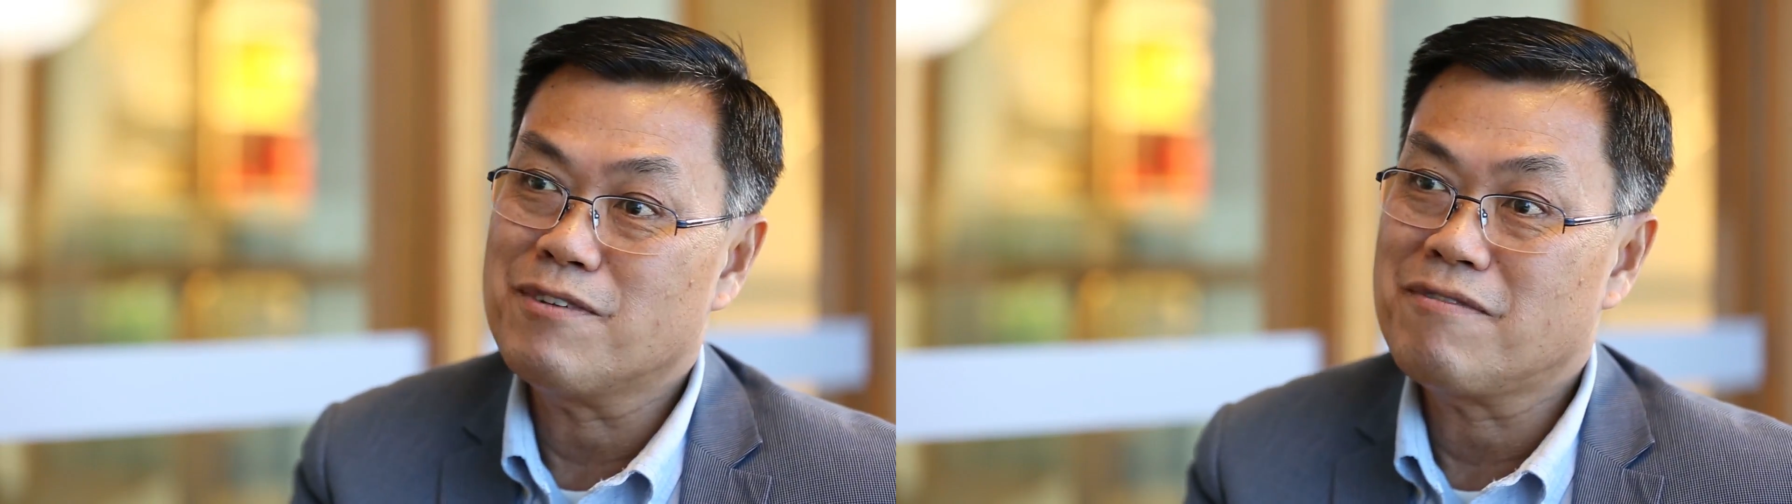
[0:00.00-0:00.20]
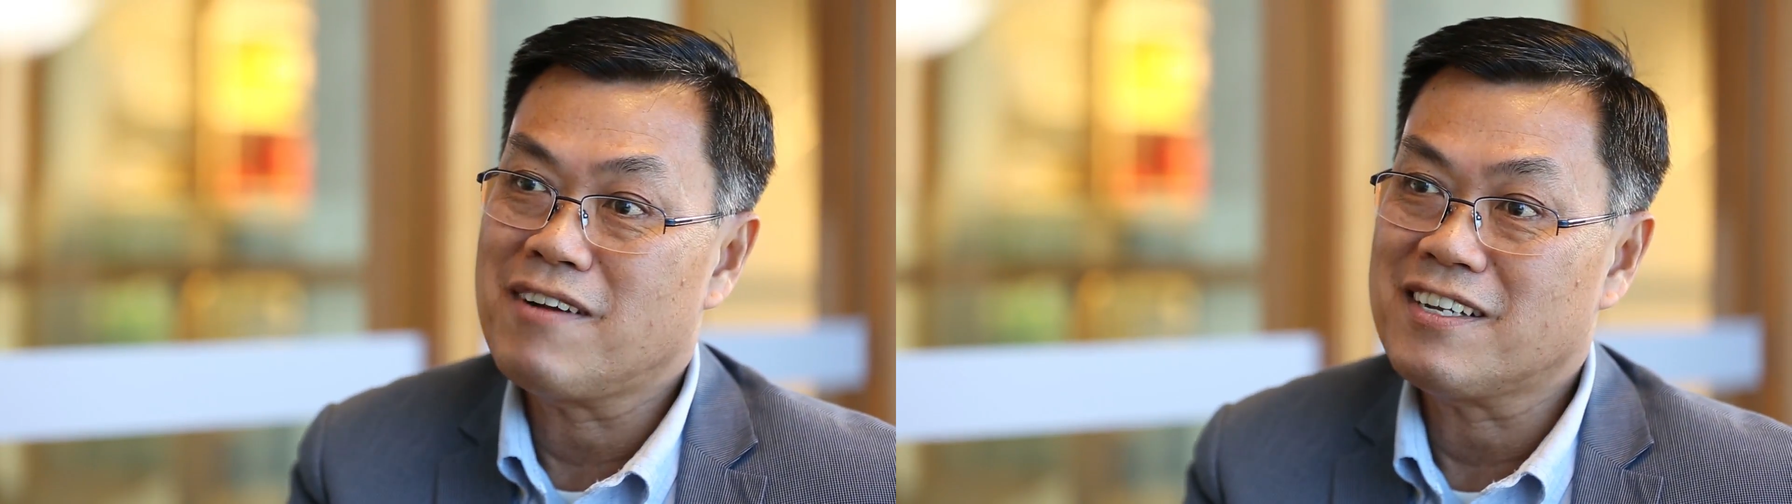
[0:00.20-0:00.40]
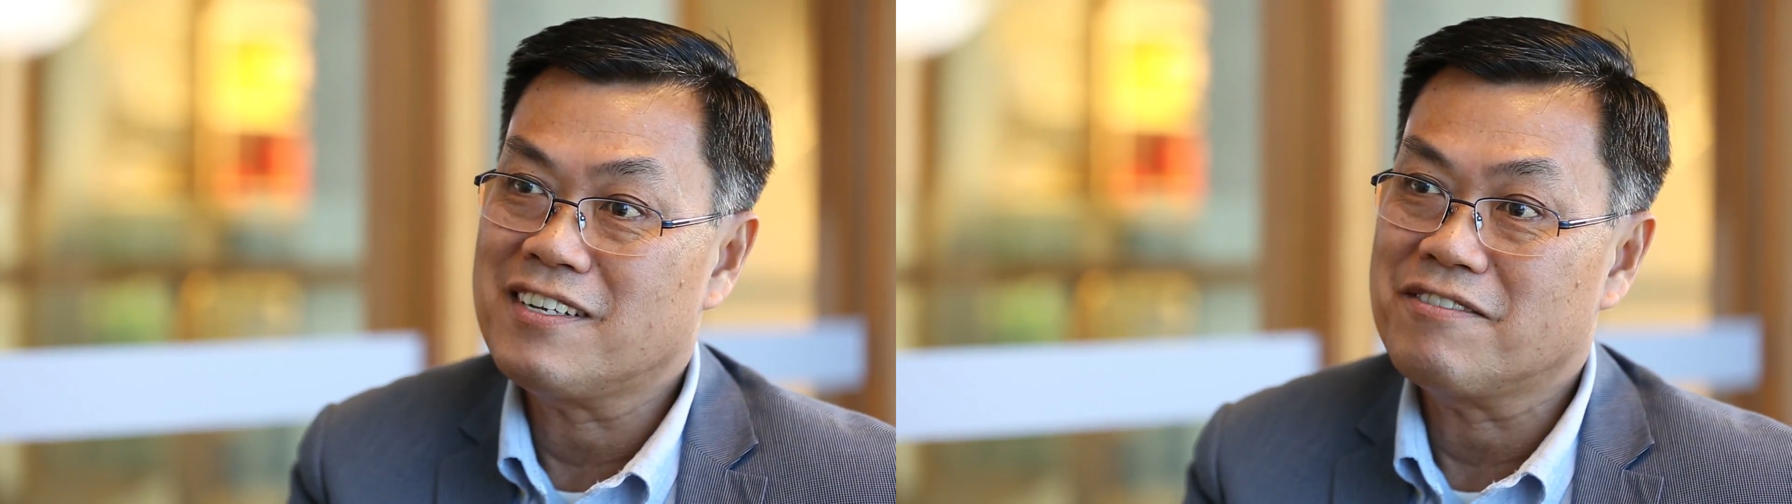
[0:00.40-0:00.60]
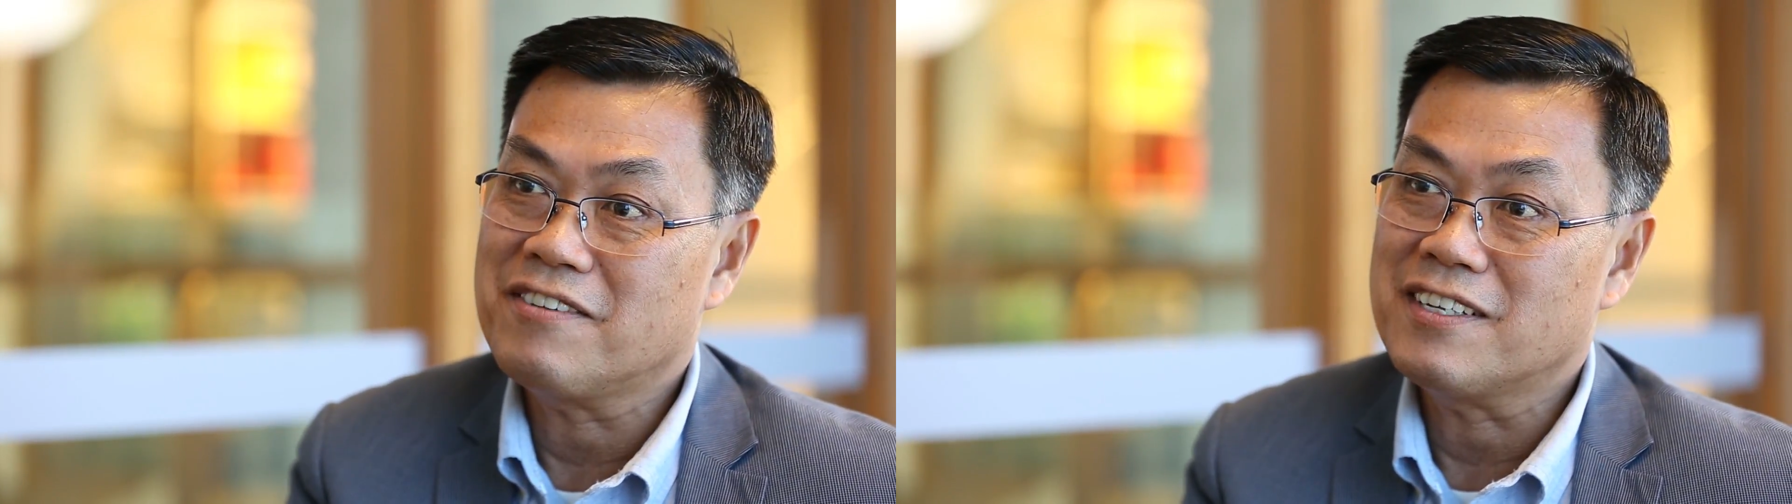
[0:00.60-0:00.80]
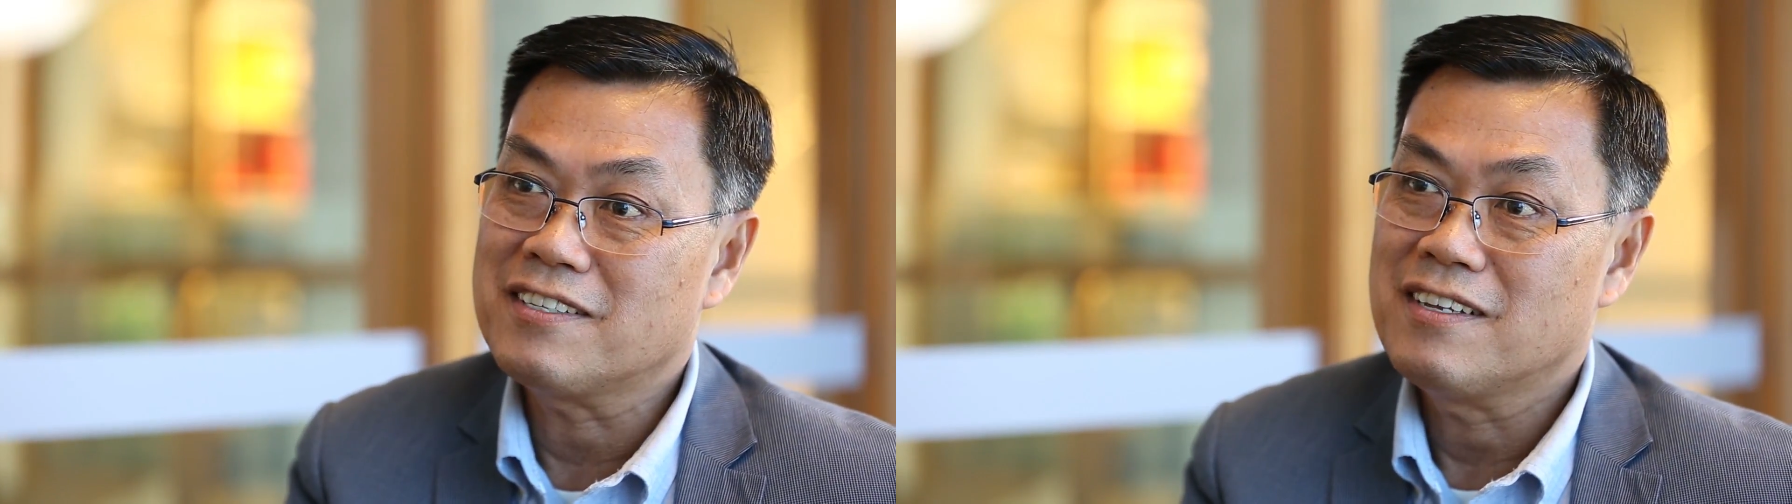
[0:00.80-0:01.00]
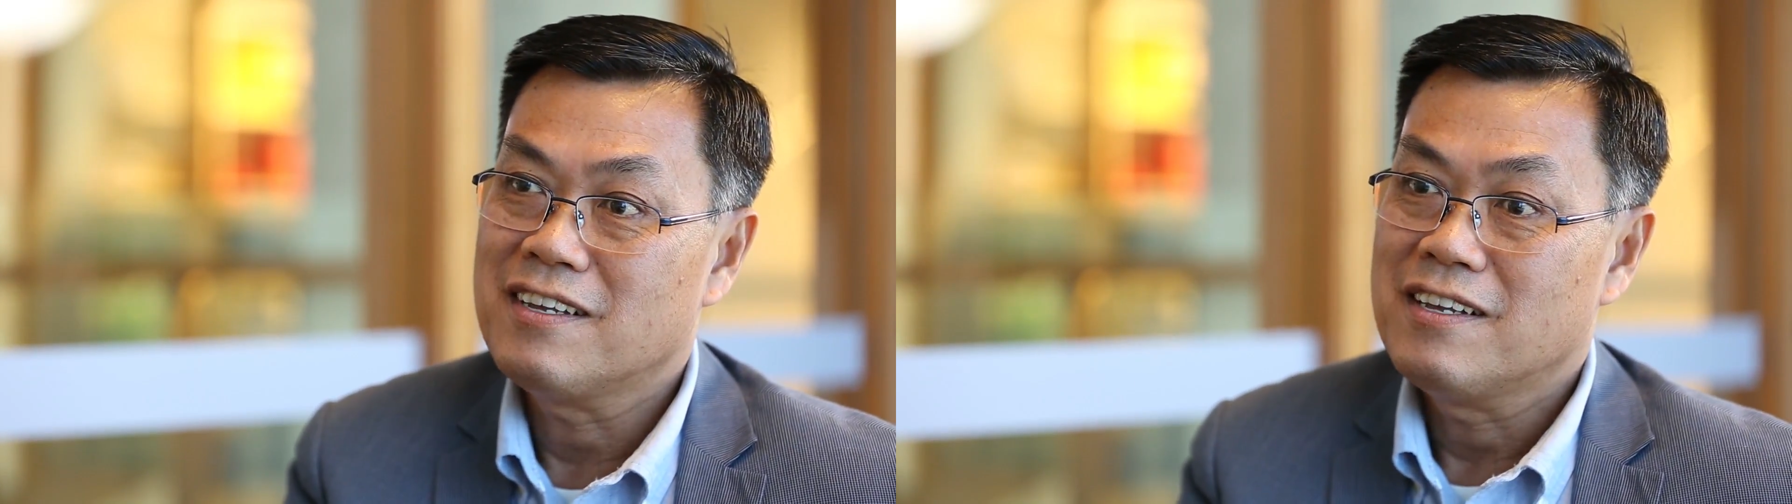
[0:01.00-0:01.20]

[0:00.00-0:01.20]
with fracture risk.